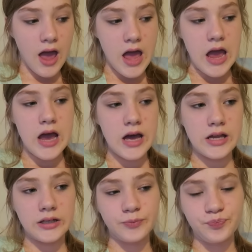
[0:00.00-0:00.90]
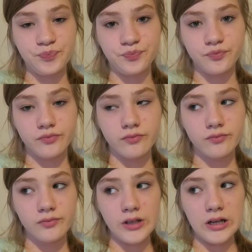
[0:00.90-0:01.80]
And
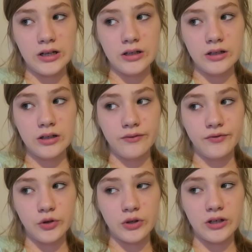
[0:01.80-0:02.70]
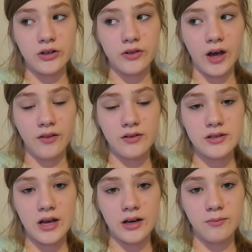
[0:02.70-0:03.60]
if you can hear that,
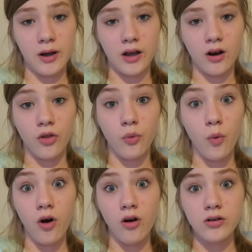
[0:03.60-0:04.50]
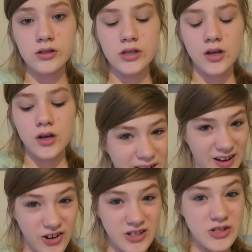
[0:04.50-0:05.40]
that's Cayden banging on the walls. My
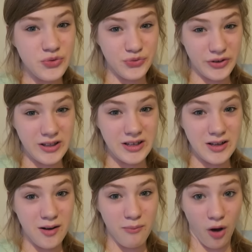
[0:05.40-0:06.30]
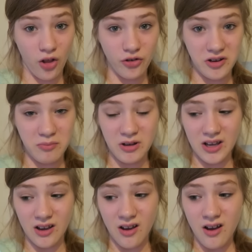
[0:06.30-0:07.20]
hair is really bothering
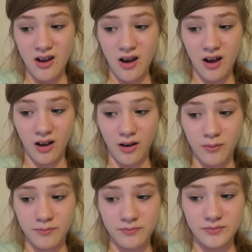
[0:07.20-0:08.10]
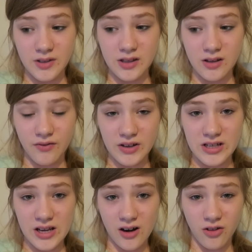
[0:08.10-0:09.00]
me. Um, if I
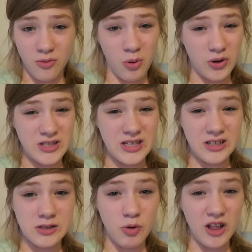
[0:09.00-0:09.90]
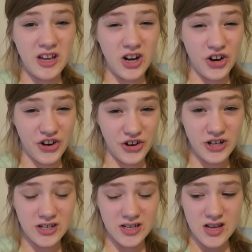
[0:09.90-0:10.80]
take it out of the ponytail, it's probably gonna
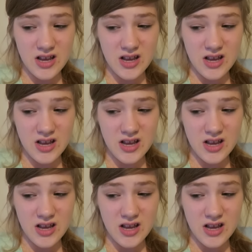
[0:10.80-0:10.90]
hurt.